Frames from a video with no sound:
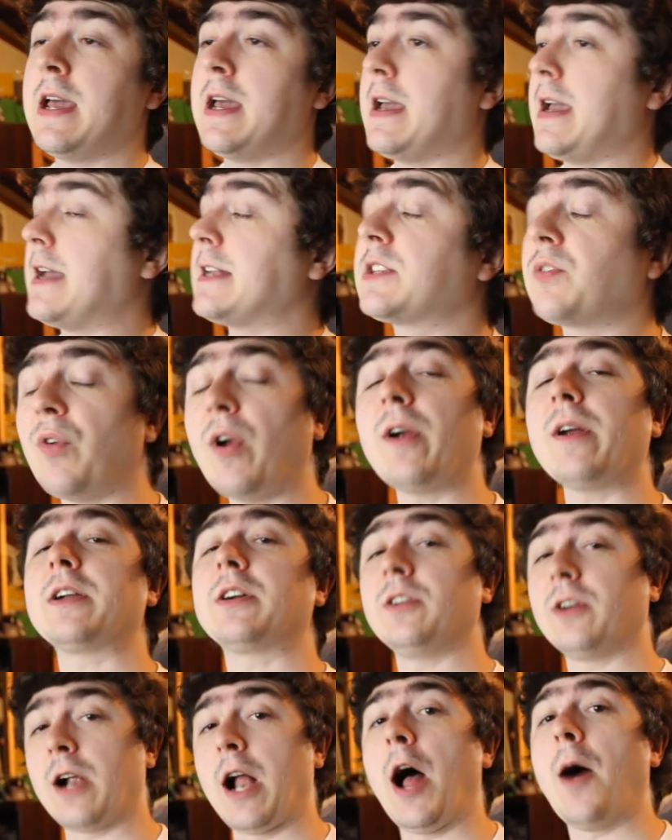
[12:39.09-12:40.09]
it's very
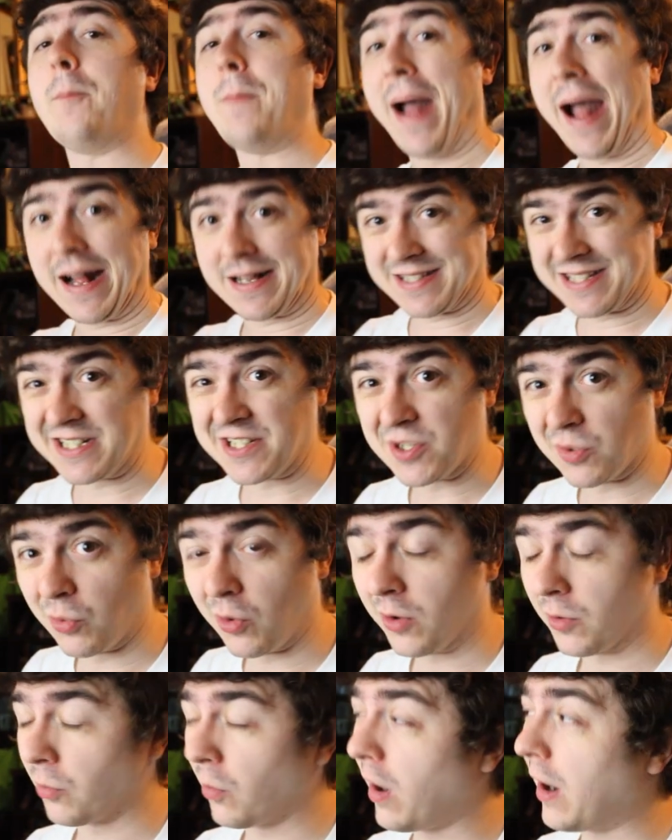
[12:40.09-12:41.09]
clear how bad season
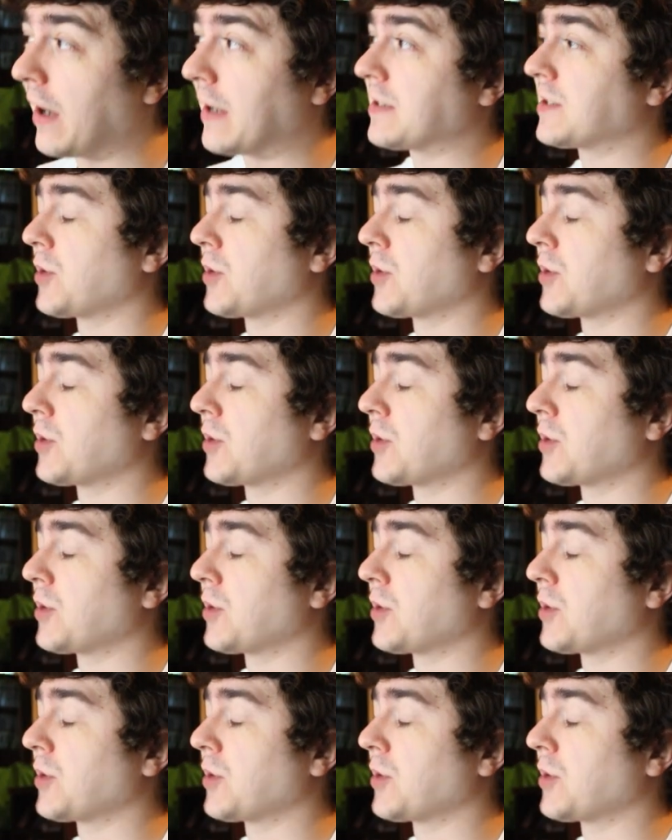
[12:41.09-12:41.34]
one was.